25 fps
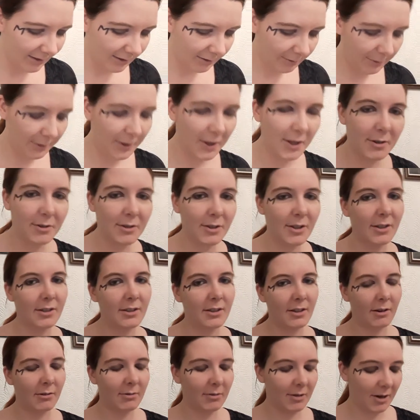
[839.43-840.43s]
For those that
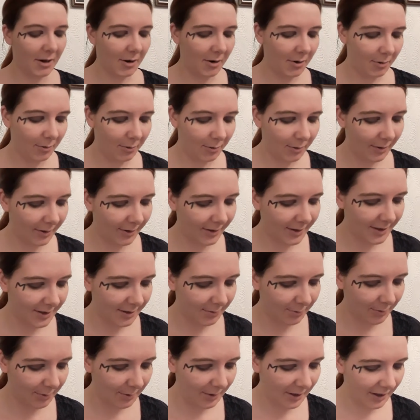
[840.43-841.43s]
don't know, it's
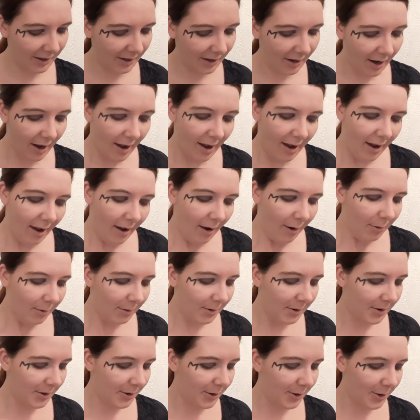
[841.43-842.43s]
been one of